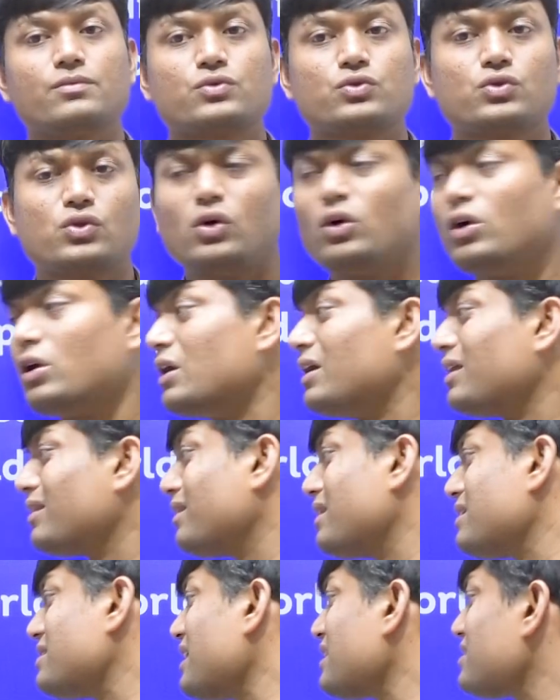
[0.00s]
So
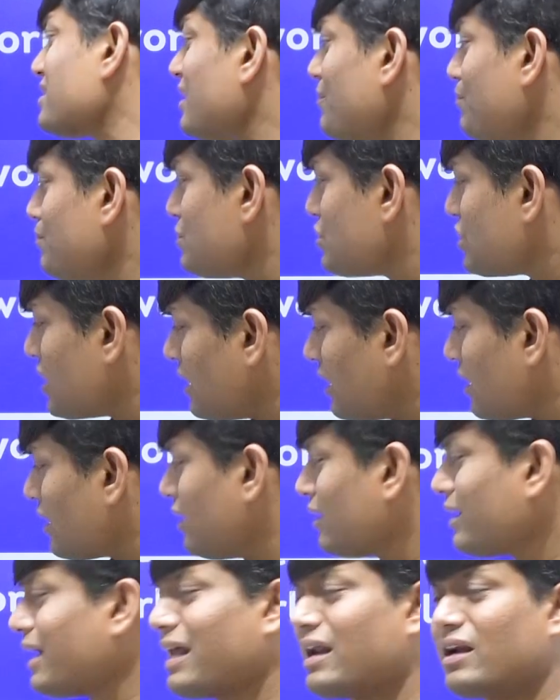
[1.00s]
these are some
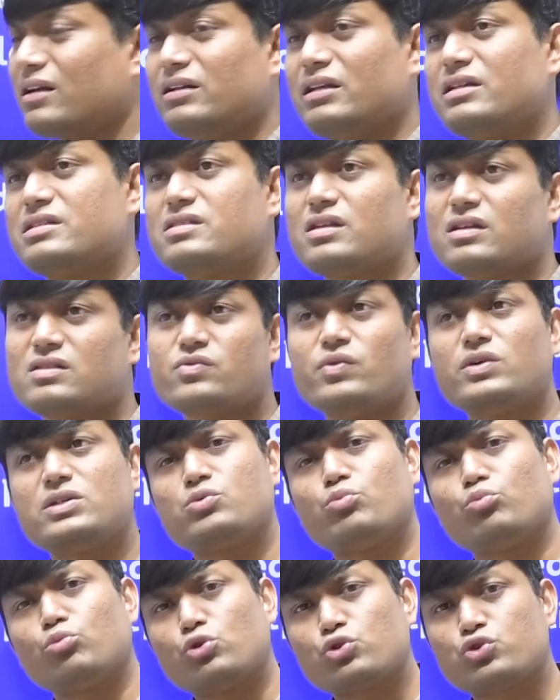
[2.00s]
general characteristics
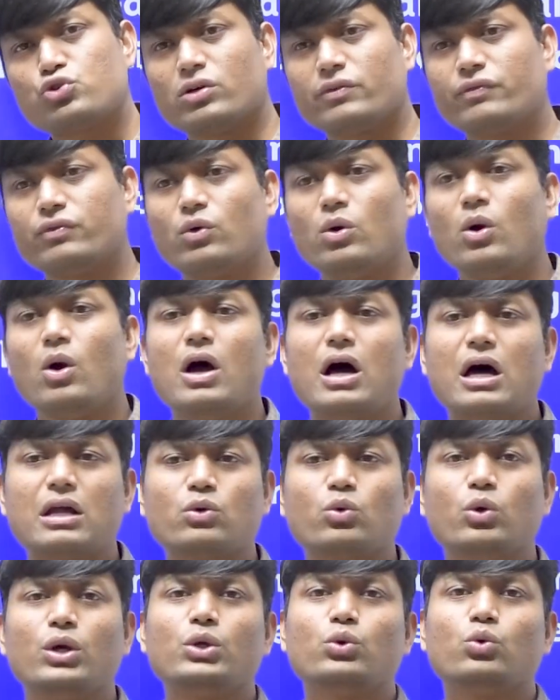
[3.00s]
which most of you
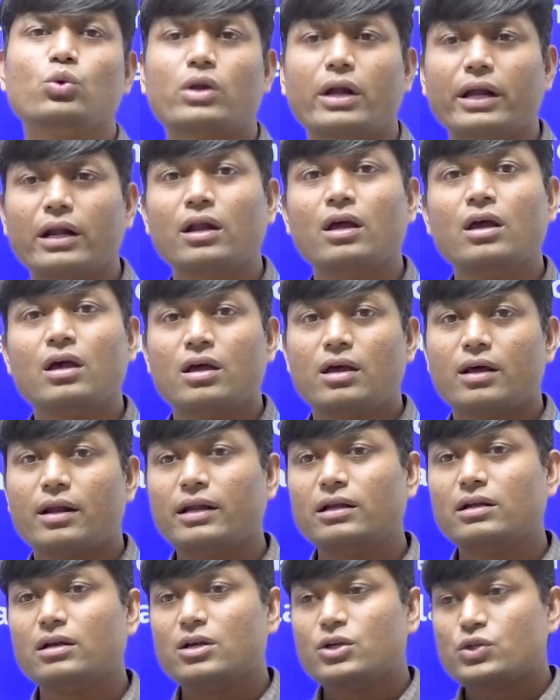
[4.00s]
are going to write,
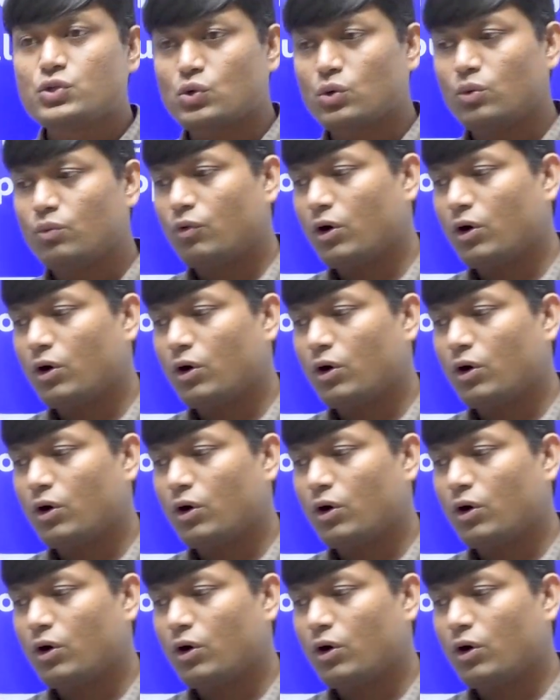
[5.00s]
right? So